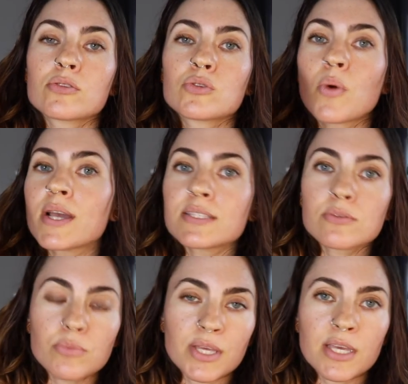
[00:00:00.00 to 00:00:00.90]
twice a
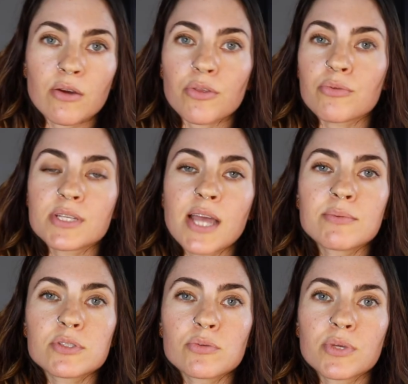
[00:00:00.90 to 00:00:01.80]
week or three
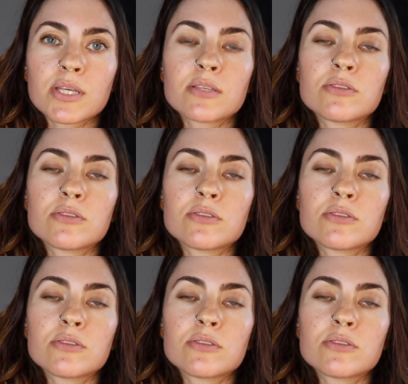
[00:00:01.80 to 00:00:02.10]
times a week